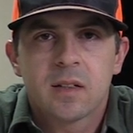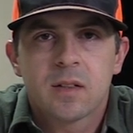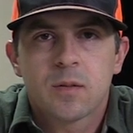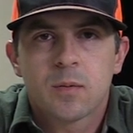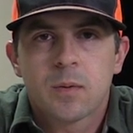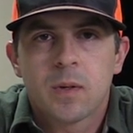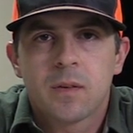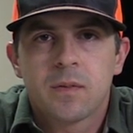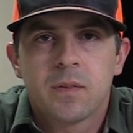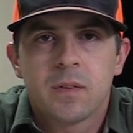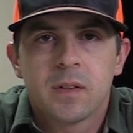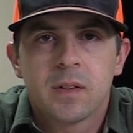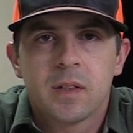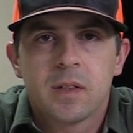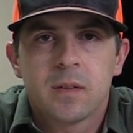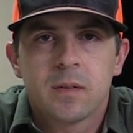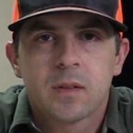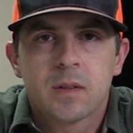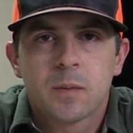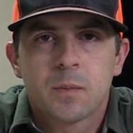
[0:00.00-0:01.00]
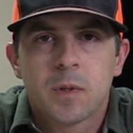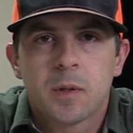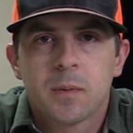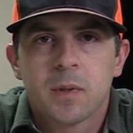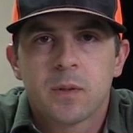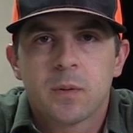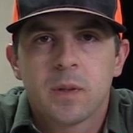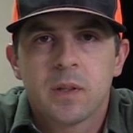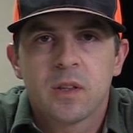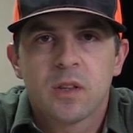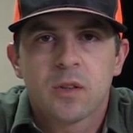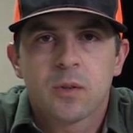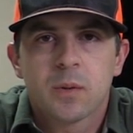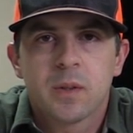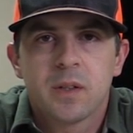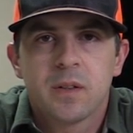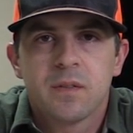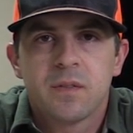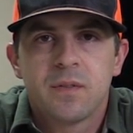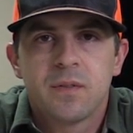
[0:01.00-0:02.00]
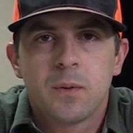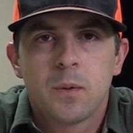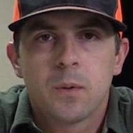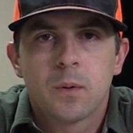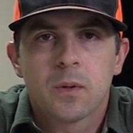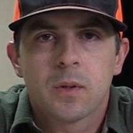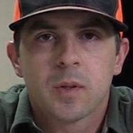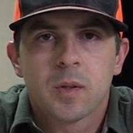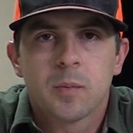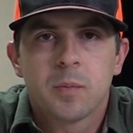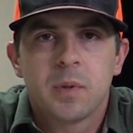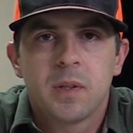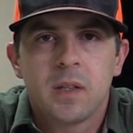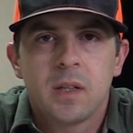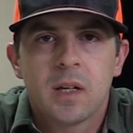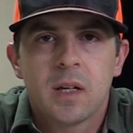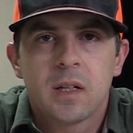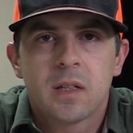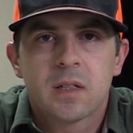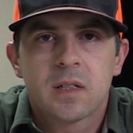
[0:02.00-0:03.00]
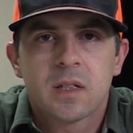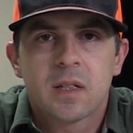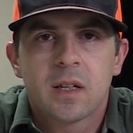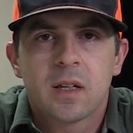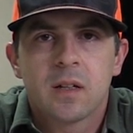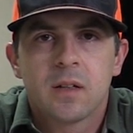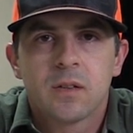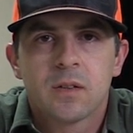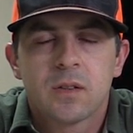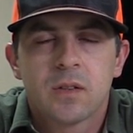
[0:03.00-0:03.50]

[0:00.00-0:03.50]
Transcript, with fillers: It's roughly somewhere between 3 to 4 on the pH scale,